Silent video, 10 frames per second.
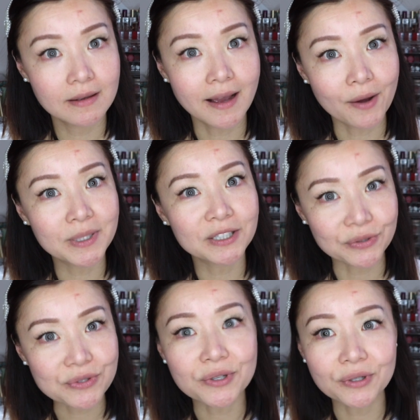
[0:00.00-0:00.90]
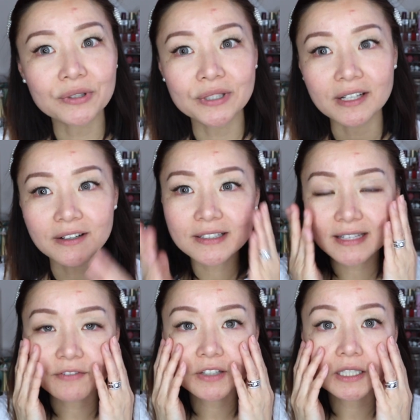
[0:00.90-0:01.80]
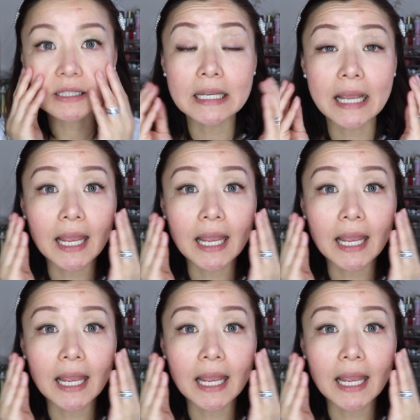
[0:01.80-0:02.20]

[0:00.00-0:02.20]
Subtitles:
how it looks earlier, definitely.